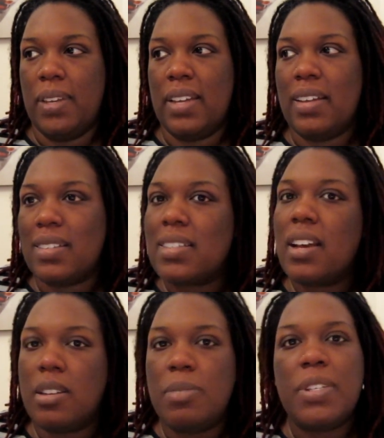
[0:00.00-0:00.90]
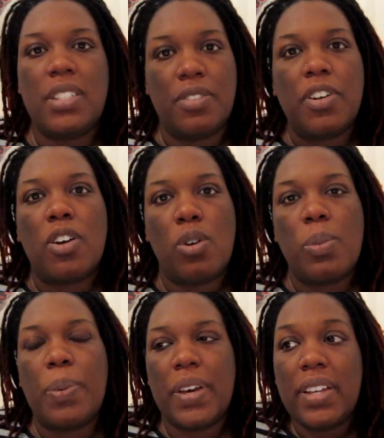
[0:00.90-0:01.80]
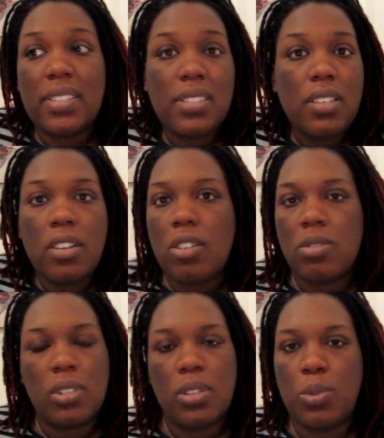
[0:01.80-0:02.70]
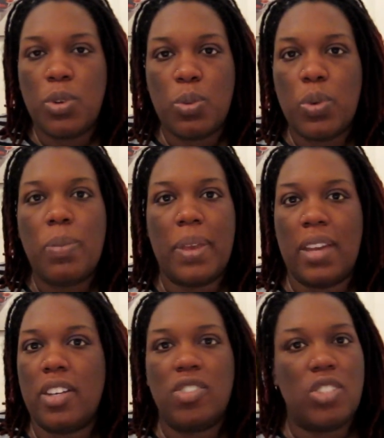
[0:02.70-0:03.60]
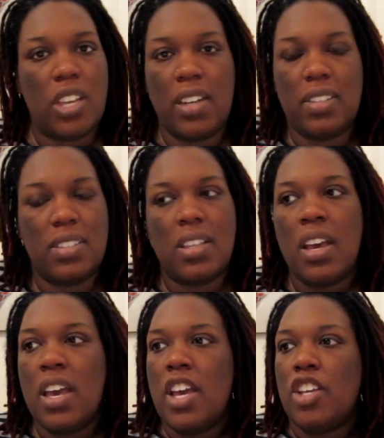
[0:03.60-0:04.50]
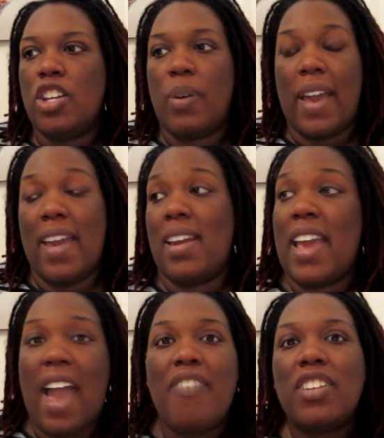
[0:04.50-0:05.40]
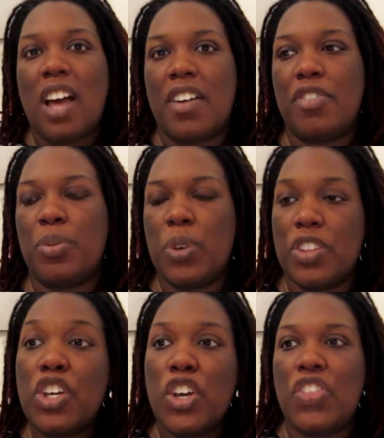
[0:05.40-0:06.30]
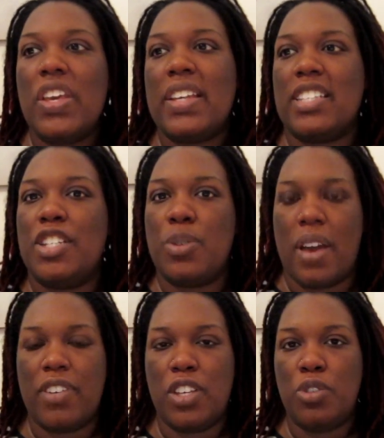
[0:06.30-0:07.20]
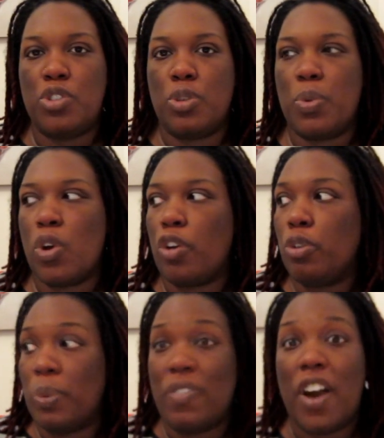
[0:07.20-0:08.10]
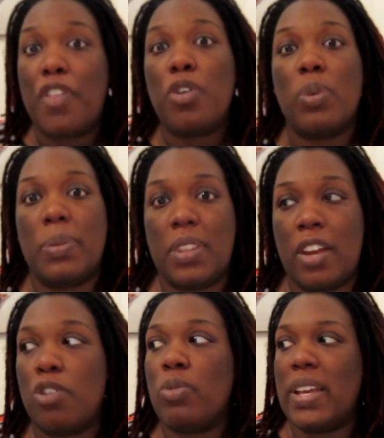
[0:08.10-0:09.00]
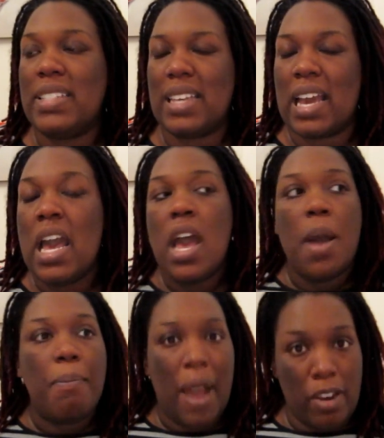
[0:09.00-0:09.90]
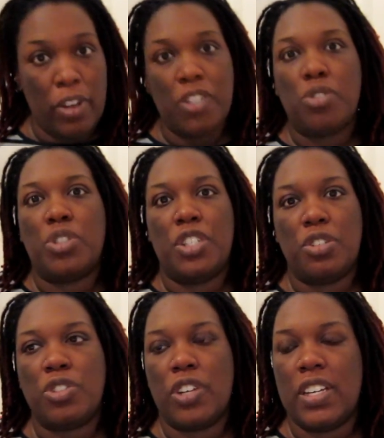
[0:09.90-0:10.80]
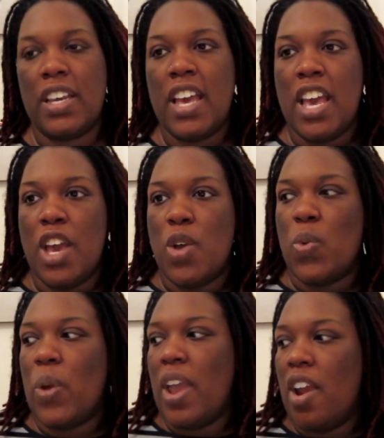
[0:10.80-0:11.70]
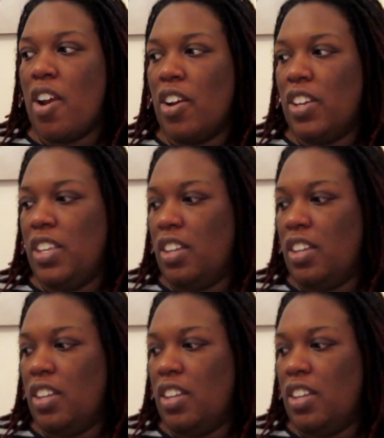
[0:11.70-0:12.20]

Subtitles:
It's going to be difficult, but it's, we'll manage. And it's, and I have the good thing is I do have a huge support group of other women that are raising biracial children, where,